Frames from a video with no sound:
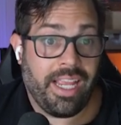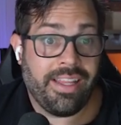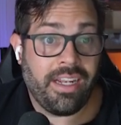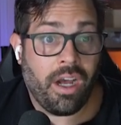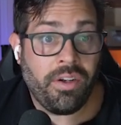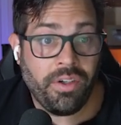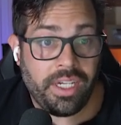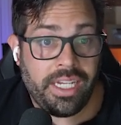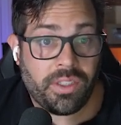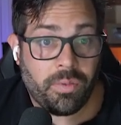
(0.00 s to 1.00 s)
And then under
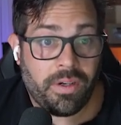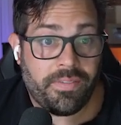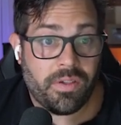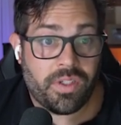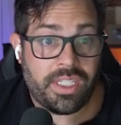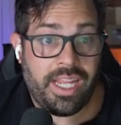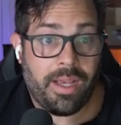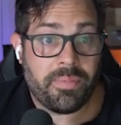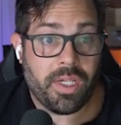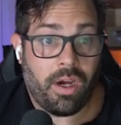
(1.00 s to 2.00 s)
each one of those
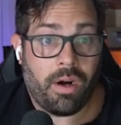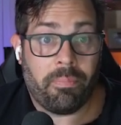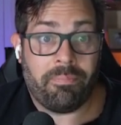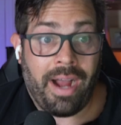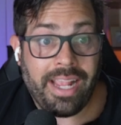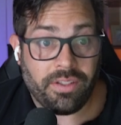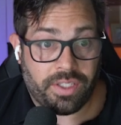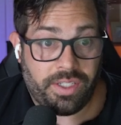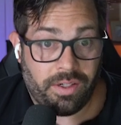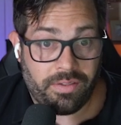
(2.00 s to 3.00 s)
steps are
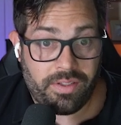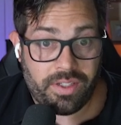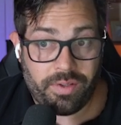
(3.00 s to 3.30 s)
milestones.